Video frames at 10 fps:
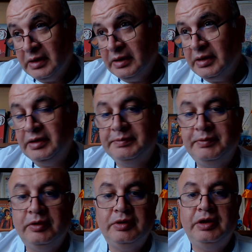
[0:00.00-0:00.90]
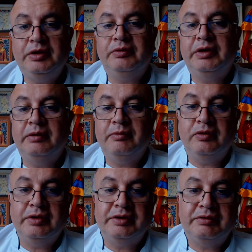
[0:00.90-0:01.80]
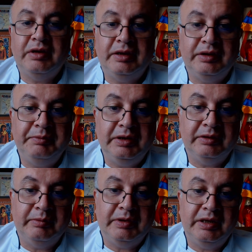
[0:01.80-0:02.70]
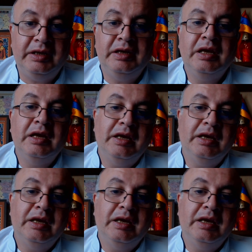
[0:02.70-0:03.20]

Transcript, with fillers: that is proteinuria more than 300 mg a day